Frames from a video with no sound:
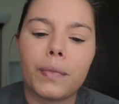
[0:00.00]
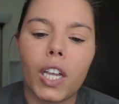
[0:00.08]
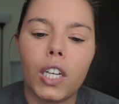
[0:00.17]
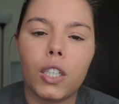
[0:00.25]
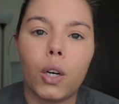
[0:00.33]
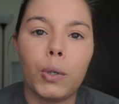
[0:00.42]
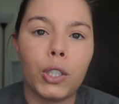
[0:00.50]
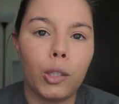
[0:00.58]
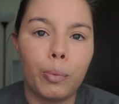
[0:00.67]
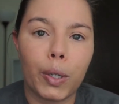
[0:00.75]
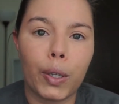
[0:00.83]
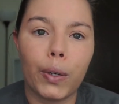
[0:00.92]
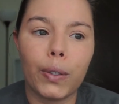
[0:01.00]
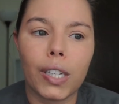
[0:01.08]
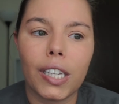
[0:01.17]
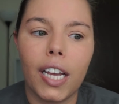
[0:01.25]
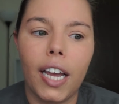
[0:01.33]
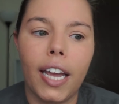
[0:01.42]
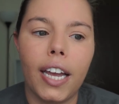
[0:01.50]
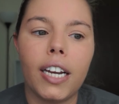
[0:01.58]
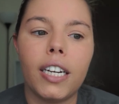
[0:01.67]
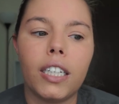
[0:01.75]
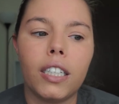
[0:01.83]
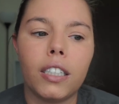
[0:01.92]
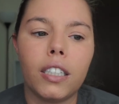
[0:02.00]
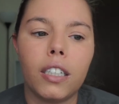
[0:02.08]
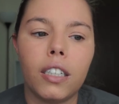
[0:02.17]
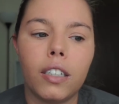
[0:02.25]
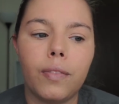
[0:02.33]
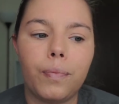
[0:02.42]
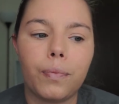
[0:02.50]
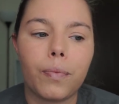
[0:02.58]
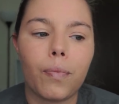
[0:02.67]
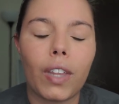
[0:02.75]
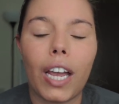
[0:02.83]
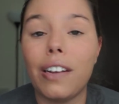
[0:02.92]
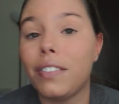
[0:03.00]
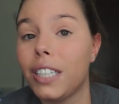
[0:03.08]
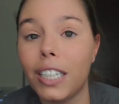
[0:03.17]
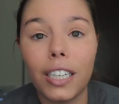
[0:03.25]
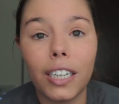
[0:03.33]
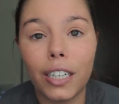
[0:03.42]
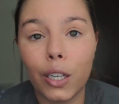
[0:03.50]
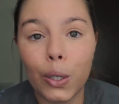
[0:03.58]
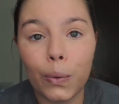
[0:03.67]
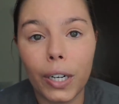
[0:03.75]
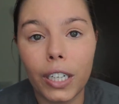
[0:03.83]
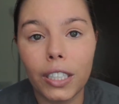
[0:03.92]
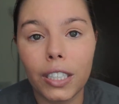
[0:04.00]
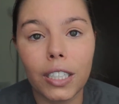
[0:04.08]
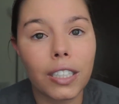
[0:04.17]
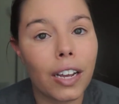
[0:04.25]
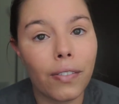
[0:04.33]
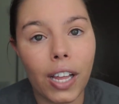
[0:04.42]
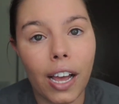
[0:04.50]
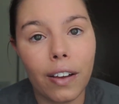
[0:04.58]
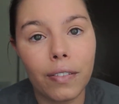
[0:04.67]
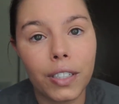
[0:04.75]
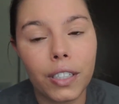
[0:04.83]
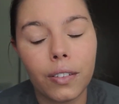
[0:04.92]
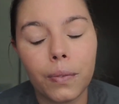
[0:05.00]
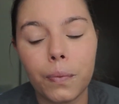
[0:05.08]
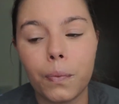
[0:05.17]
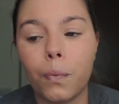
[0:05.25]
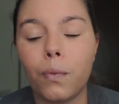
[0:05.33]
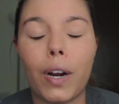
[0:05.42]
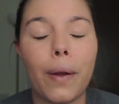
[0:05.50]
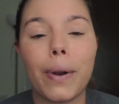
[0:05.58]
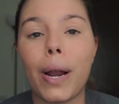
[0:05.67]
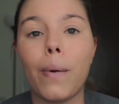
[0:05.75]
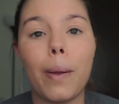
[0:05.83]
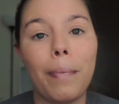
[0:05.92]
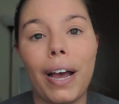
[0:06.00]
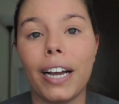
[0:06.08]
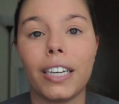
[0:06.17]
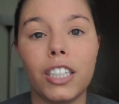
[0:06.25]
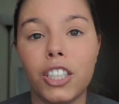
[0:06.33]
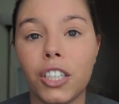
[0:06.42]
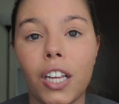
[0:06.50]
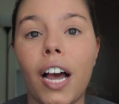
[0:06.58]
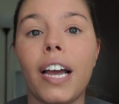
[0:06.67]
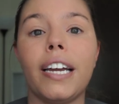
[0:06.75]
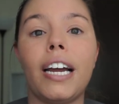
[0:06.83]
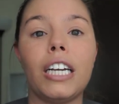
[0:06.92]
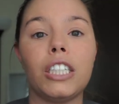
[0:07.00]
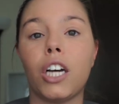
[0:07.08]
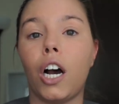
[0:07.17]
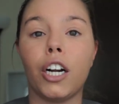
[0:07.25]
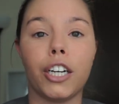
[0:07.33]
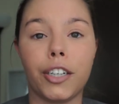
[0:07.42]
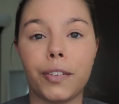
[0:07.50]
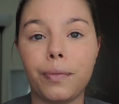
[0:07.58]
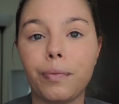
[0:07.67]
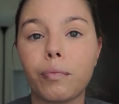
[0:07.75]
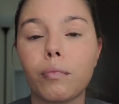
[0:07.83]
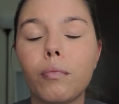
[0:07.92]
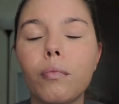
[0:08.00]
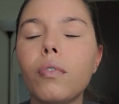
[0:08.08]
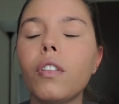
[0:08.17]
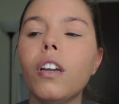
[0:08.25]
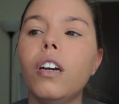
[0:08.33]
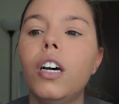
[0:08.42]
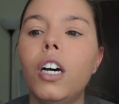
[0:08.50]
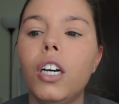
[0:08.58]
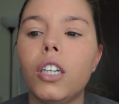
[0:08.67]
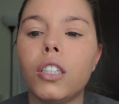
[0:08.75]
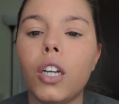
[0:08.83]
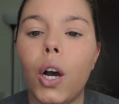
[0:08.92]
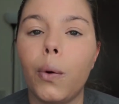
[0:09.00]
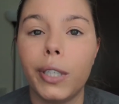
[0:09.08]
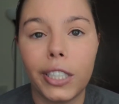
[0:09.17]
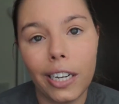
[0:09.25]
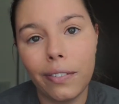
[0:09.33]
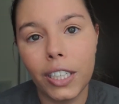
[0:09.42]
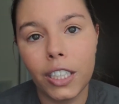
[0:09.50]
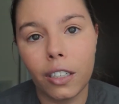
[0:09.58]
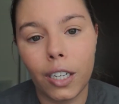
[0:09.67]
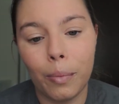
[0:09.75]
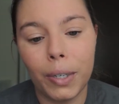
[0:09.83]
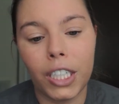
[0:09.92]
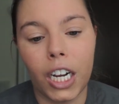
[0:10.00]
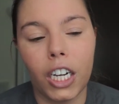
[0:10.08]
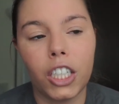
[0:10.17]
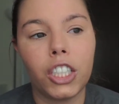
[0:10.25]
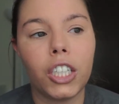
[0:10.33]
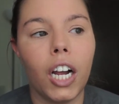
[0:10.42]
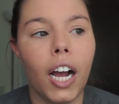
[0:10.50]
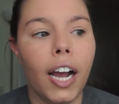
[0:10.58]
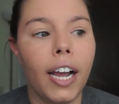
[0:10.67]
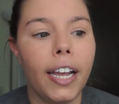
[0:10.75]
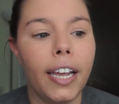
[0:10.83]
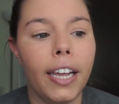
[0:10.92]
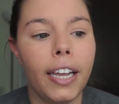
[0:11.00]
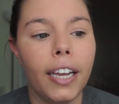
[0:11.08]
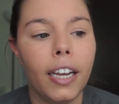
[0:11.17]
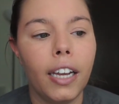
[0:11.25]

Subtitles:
So we're super close, and I've seen another one since I've left. Right when I went back in July, I saw her. So we definitely still keep in touch. I've